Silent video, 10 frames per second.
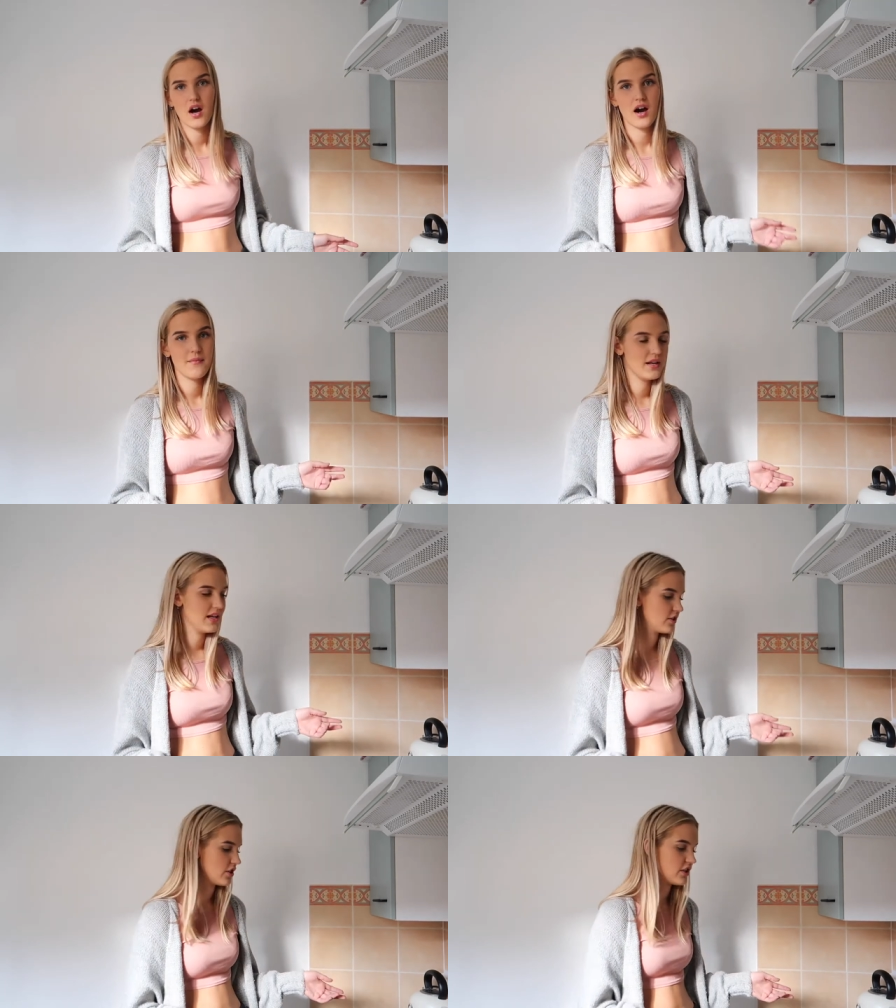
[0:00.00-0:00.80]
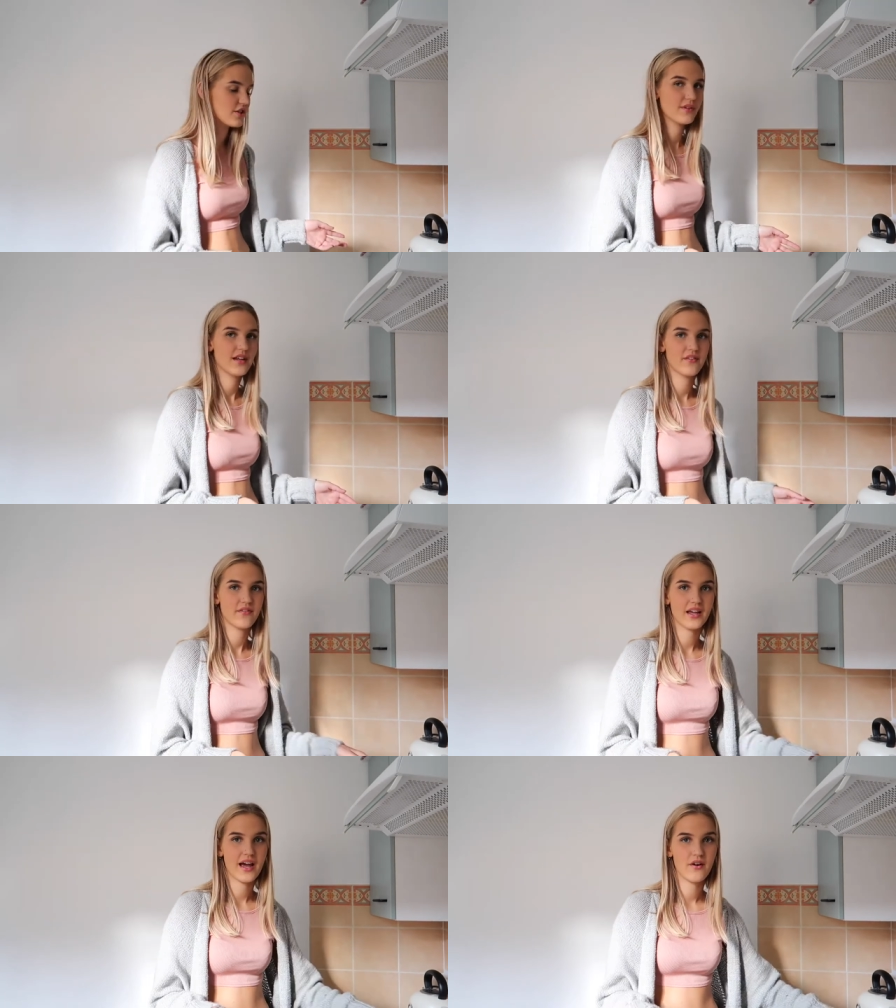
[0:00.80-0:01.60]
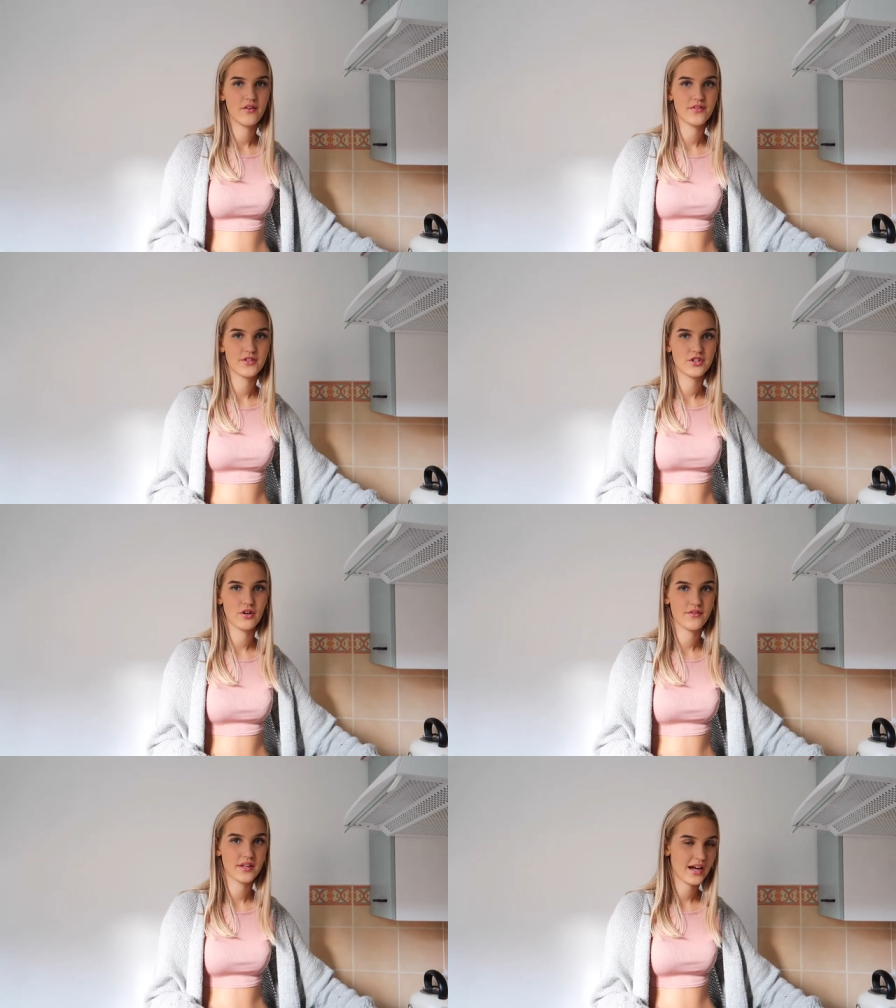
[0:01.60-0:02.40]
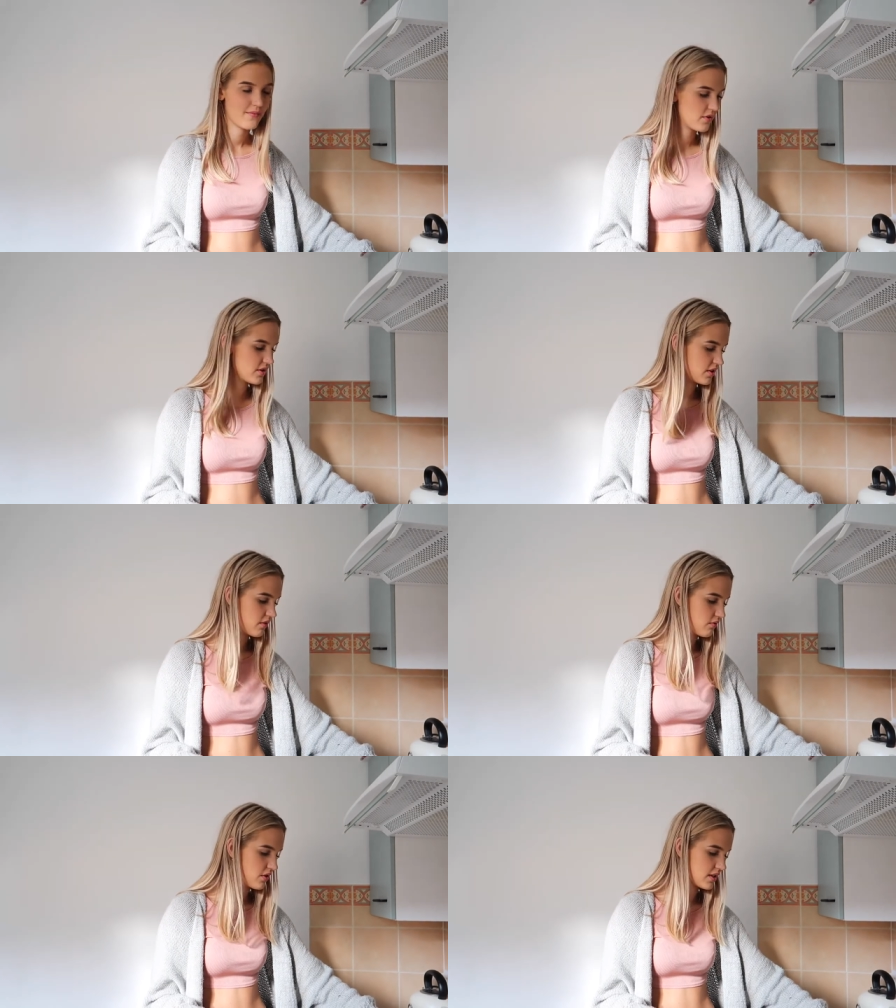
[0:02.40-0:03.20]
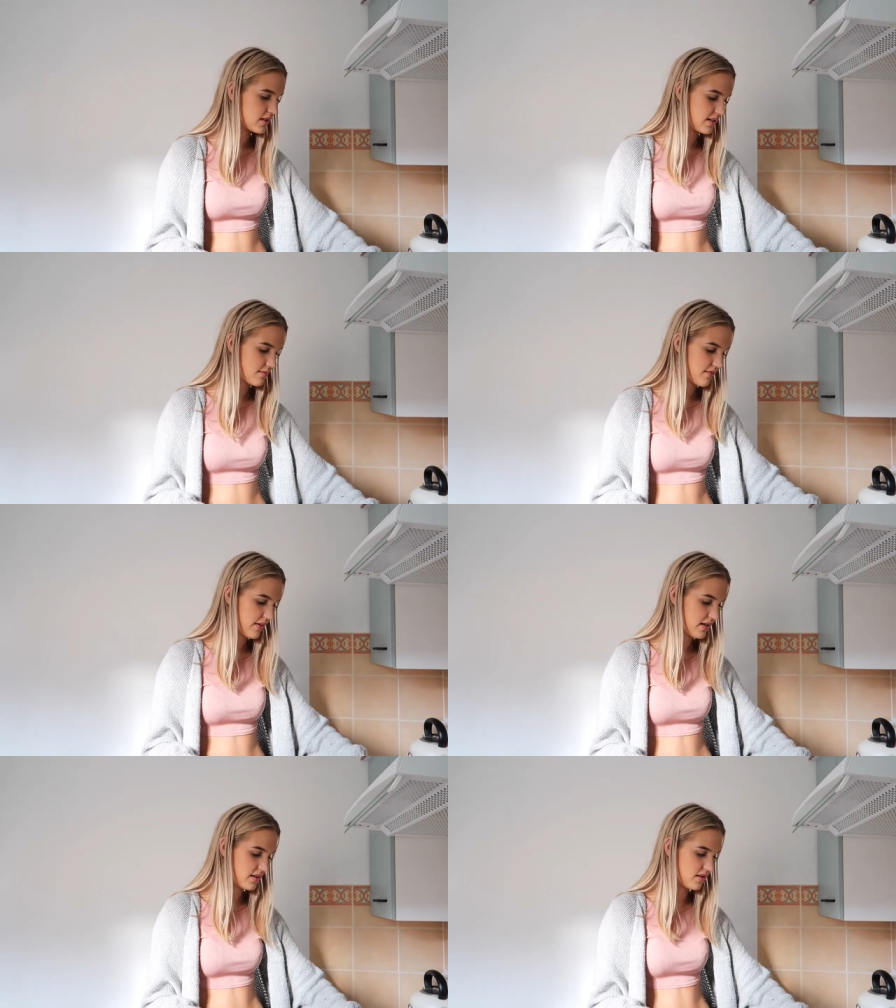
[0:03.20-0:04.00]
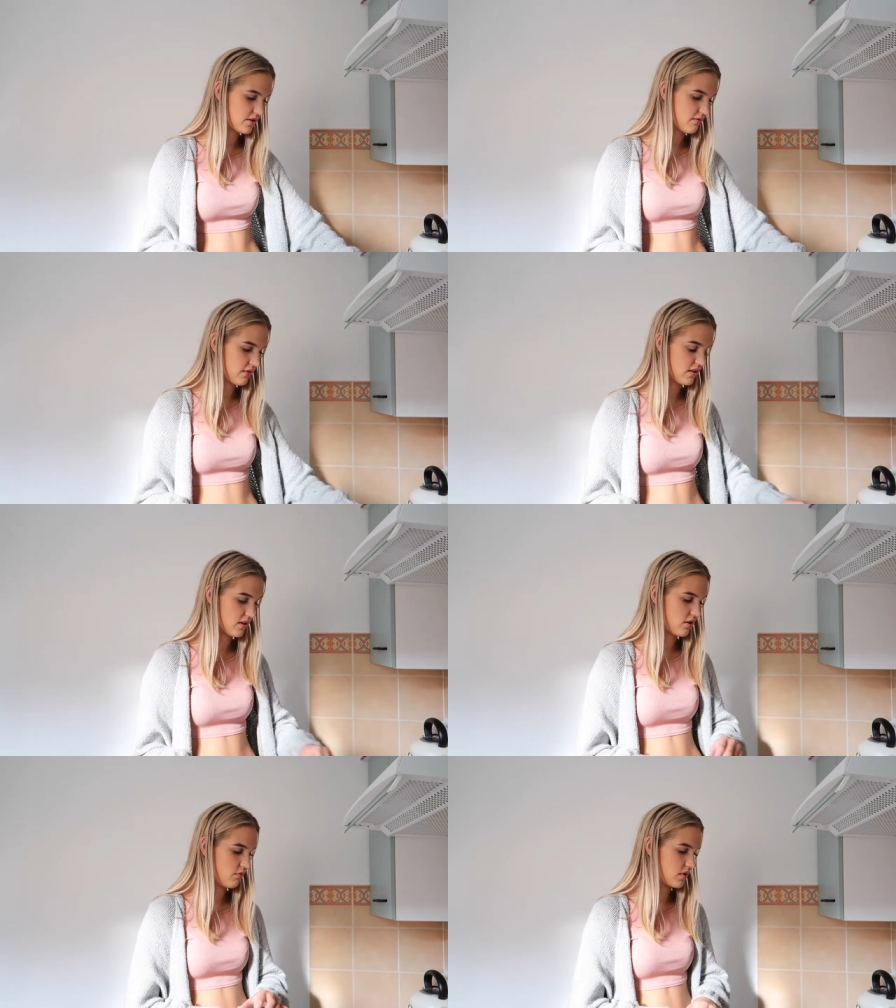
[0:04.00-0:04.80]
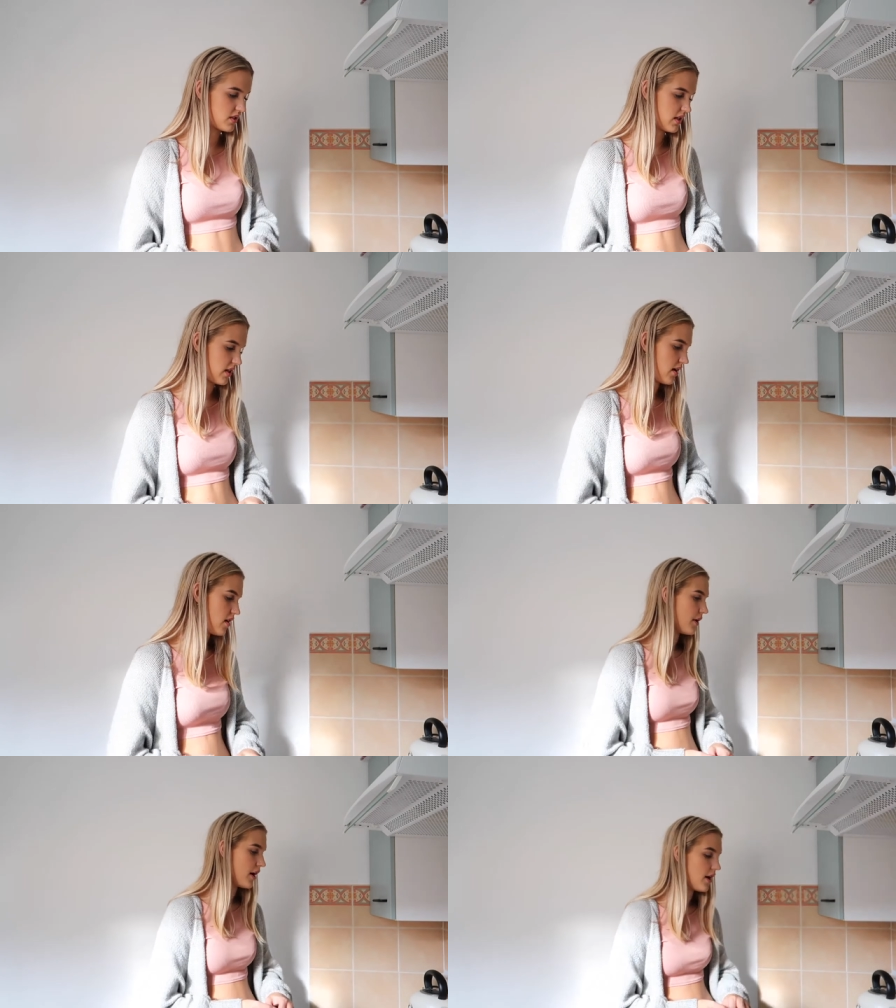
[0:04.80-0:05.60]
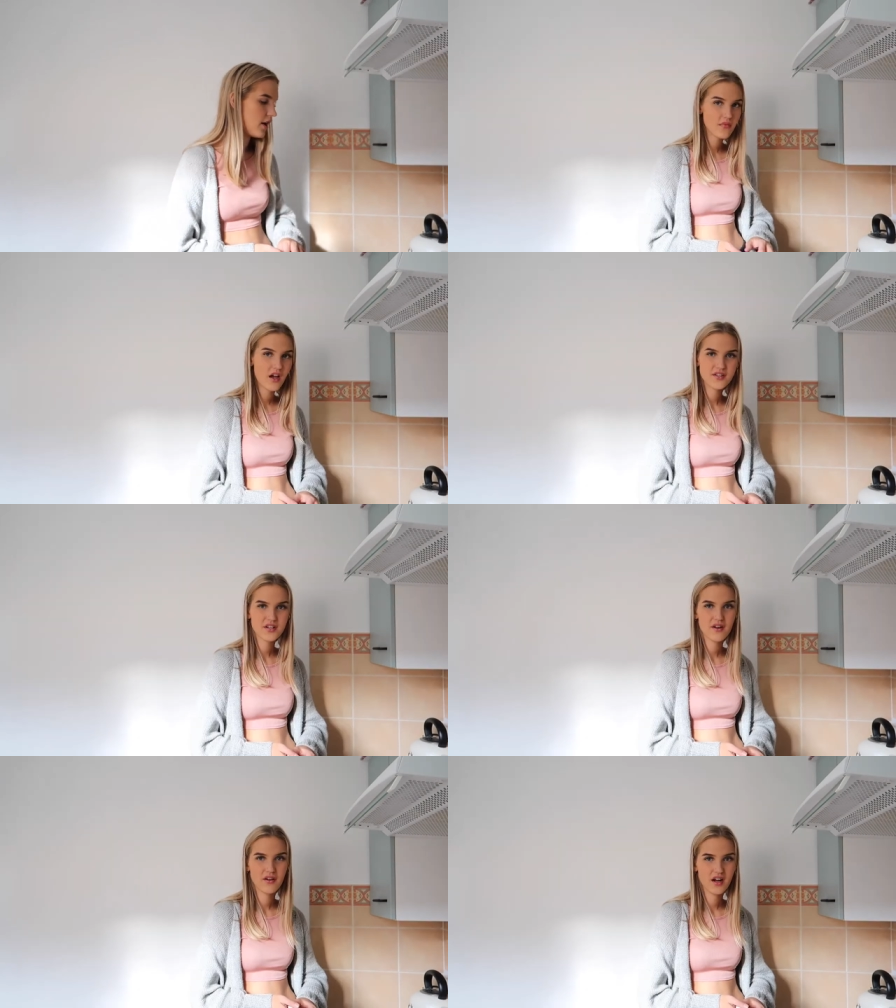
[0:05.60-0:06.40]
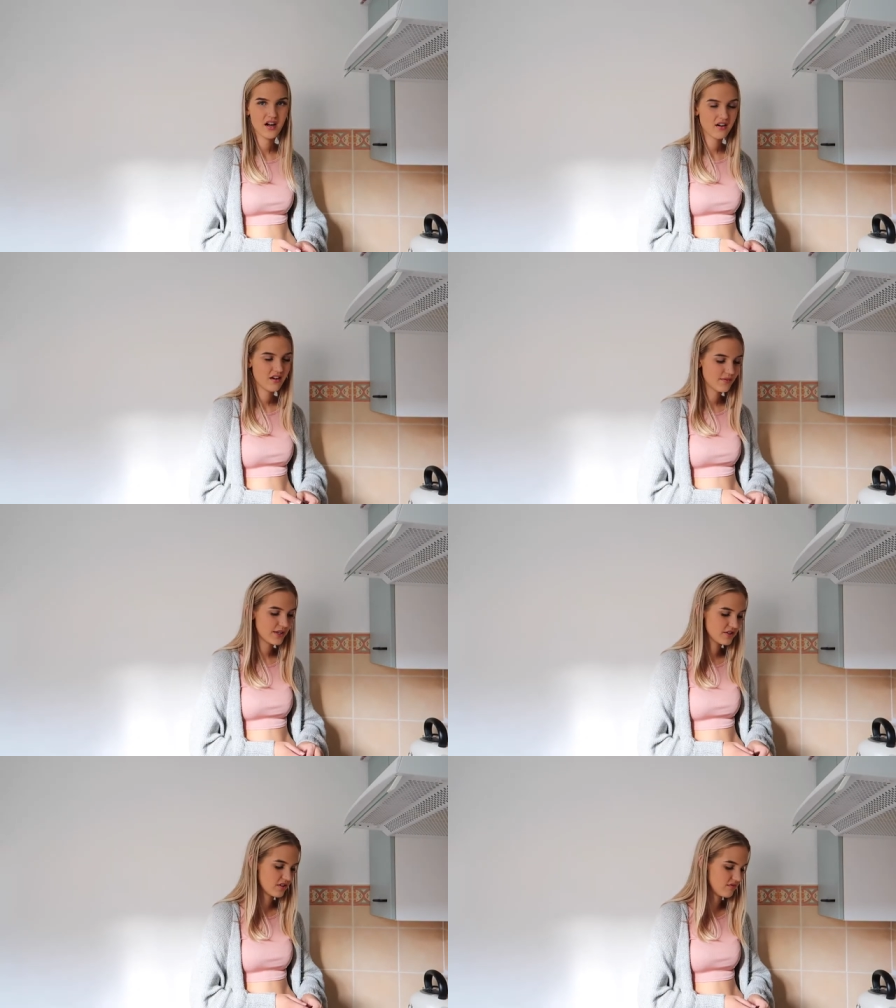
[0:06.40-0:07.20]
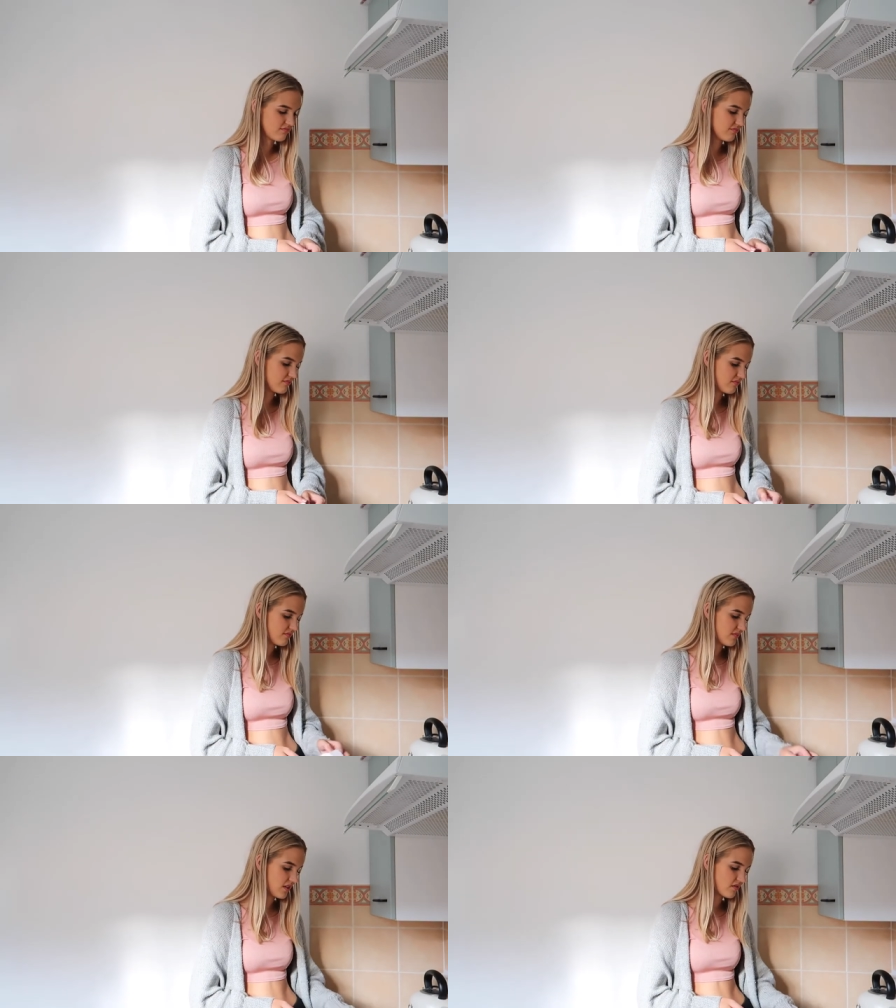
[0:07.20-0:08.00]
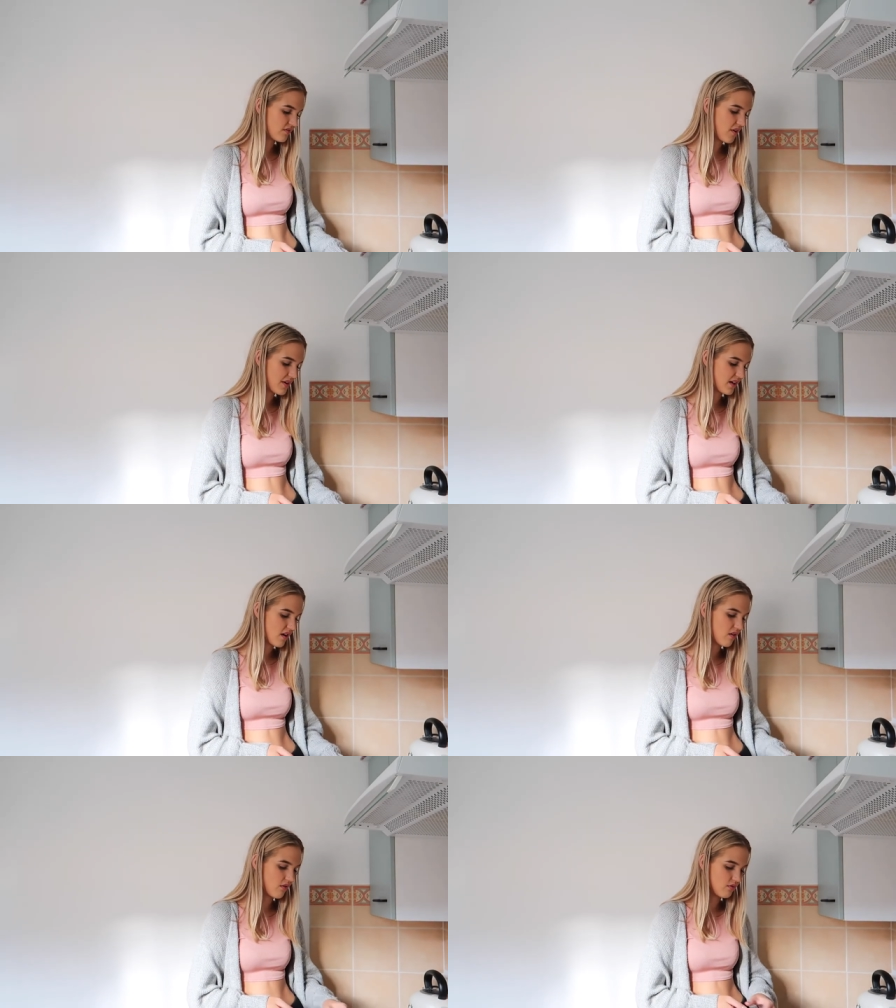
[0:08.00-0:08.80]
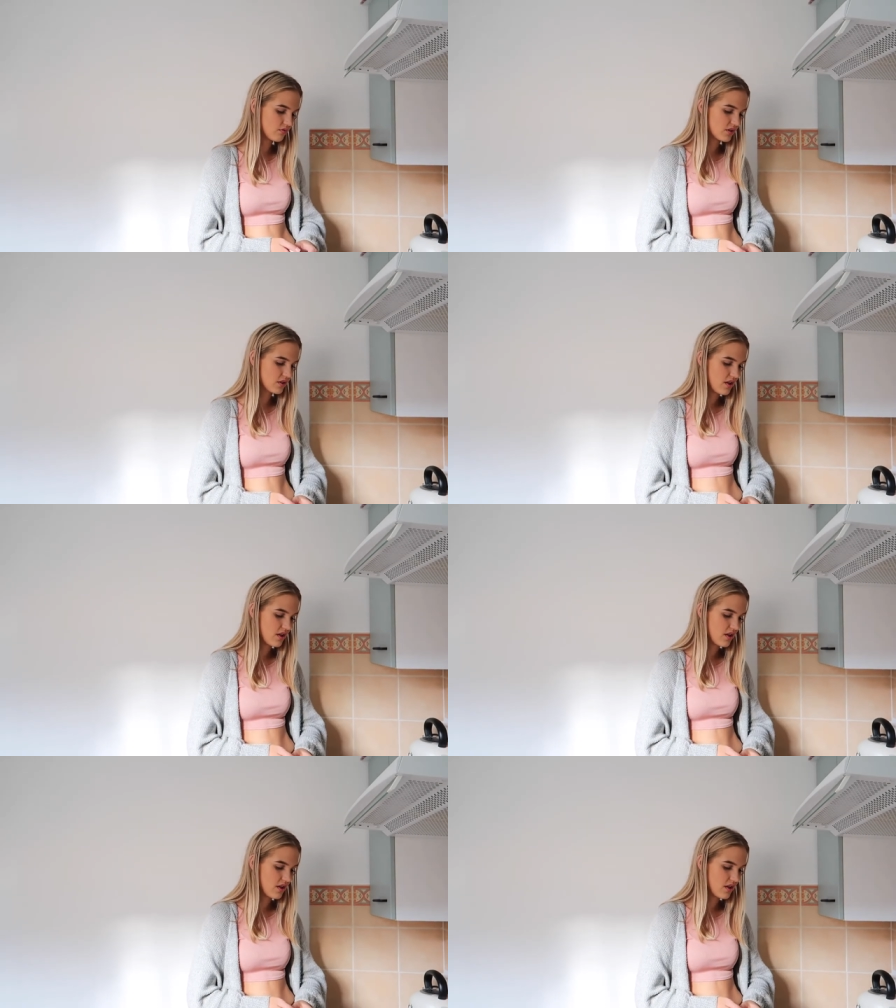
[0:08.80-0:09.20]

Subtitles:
I'm literally doing everything out of the shot of the camera, so all you can see is my face, and I don't really think you want to see that. But I don't know, like, I can't imagine like growing old.